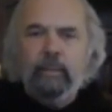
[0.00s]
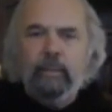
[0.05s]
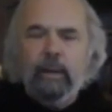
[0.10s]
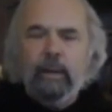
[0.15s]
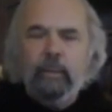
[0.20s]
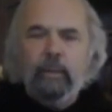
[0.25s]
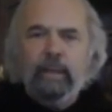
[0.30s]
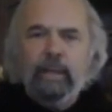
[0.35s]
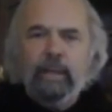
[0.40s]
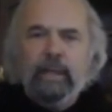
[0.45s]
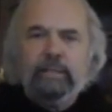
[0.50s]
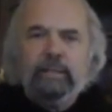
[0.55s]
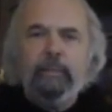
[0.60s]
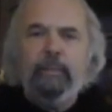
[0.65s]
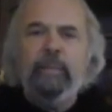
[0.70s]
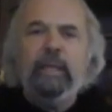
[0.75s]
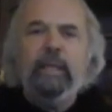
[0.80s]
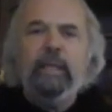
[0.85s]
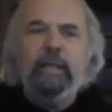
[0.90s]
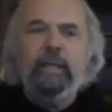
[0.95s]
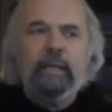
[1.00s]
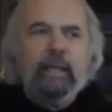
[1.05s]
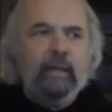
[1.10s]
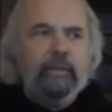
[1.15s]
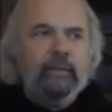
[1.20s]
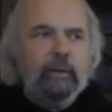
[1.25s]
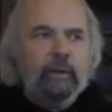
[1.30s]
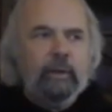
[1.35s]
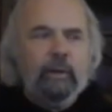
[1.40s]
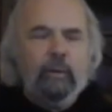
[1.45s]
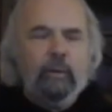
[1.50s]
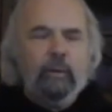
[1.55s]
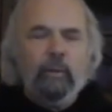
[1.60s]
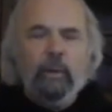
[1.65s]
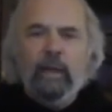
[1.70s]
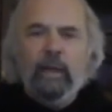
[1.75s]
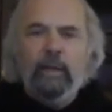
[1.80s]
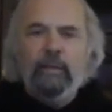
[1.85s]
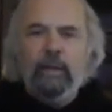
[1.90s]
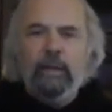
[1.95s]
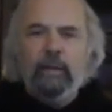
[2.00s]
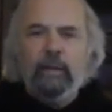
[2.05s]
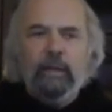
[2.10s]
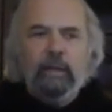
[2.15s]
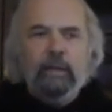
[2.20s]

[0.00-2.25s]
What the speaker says: but we get to be together in a way that